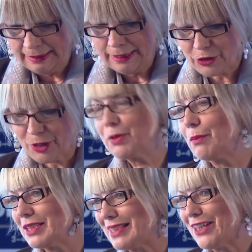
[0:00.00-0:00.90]
So
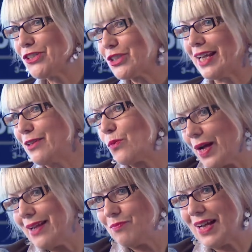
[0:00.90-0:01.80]
implementation day, in a
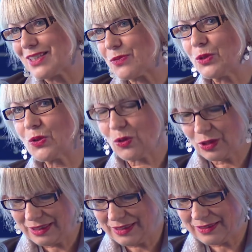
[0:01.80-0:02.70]
way, as we
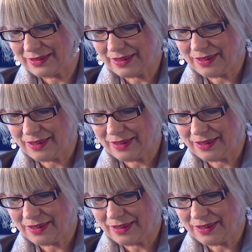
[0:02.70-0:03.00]
called it,